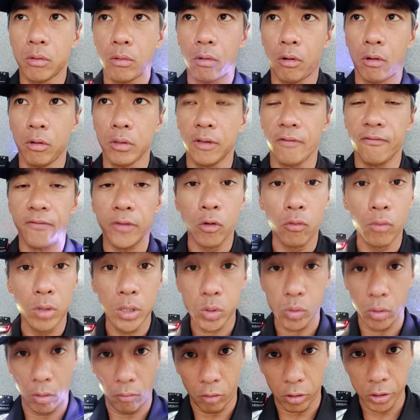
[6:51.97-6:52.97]
all the
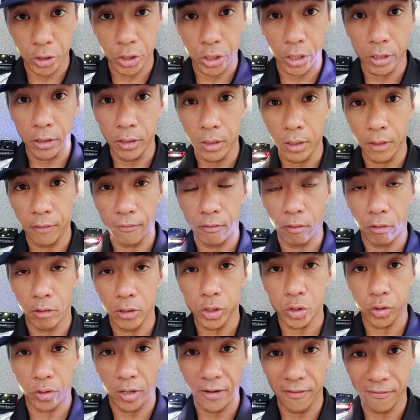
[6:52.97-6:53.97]
viewers who are watching, if you're a
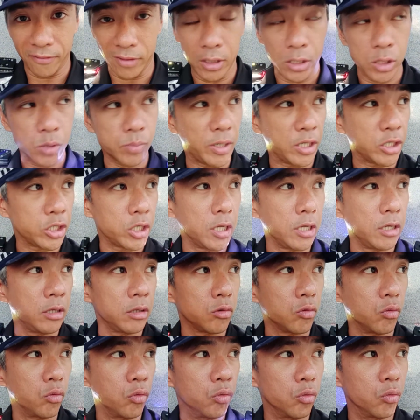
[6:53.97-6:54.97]
driver especially,
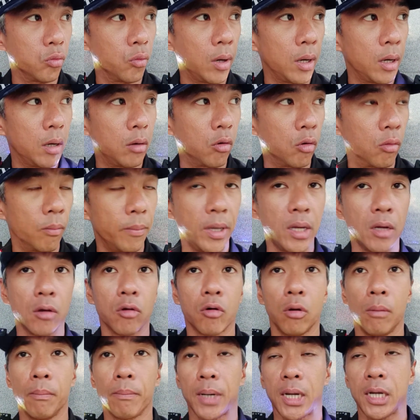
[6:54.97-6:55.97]
to obey and
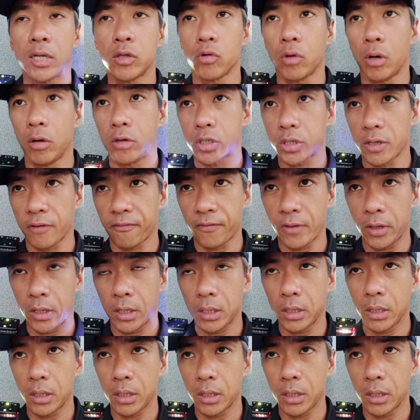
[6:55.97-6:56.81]
comply to our traffic,